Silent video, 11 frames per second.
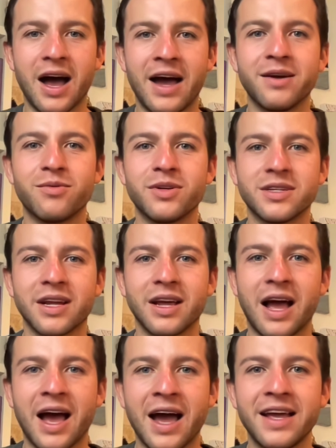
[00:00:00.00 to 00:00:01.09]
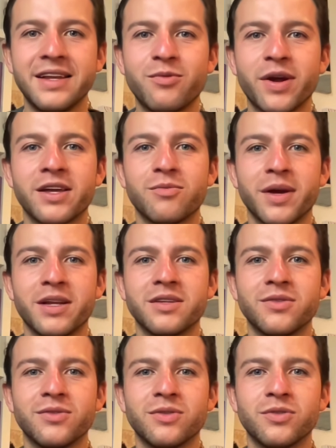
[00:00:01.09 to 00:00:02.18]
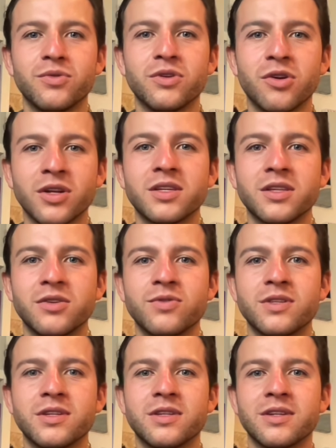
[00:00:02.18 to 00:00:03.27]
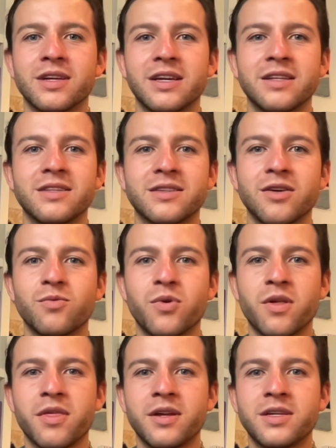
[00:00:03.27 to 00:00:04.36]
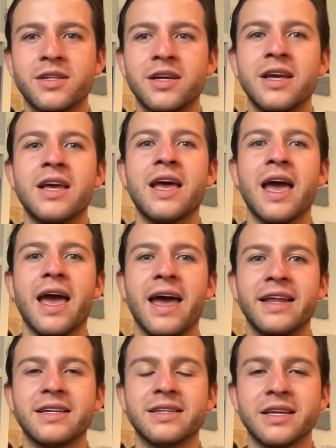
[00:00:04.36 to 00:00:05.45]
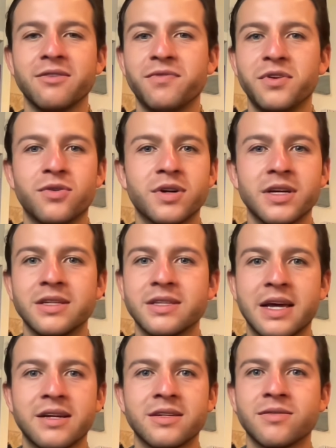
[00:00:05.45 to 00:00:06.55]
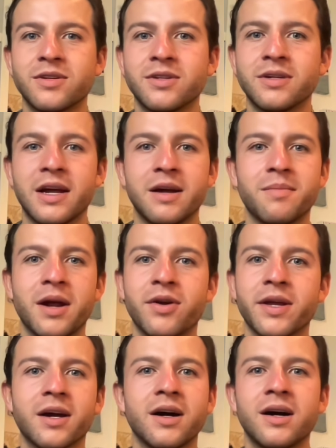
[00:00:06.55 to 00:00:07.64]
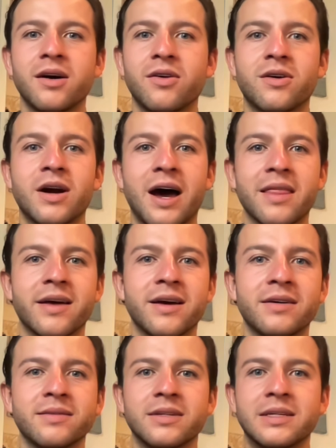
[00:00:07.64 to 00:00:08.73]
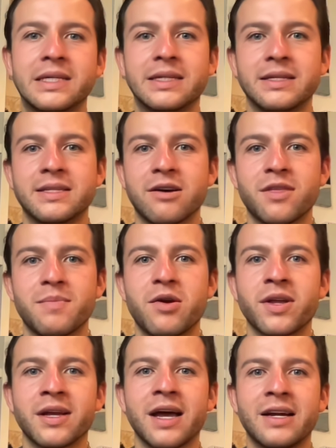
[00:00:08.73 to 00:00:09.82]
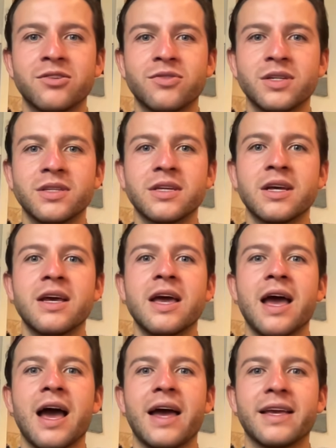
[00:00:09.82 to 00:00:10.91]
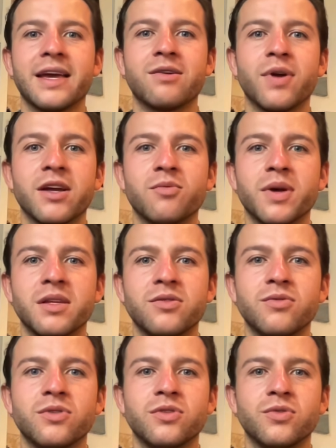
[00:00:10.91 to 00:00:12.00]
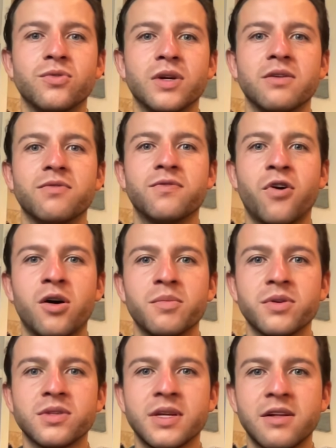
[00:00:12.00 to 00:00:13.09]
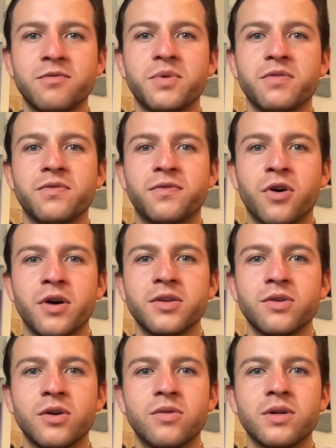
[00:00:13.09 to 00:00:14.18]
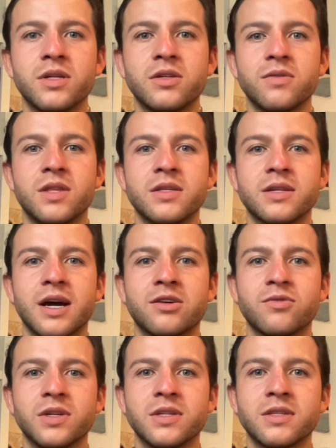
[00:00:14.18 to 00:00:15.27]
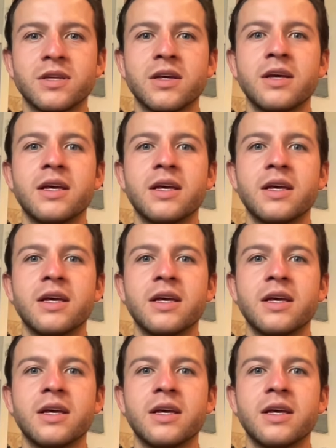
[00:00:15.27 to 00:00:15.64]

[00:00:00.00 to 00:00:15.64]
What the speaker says: I would highly recommend you to not use it. It's not worth it. And if you're in Central America or other South American countries, I can recommend you to inform yourself before you go into these countries.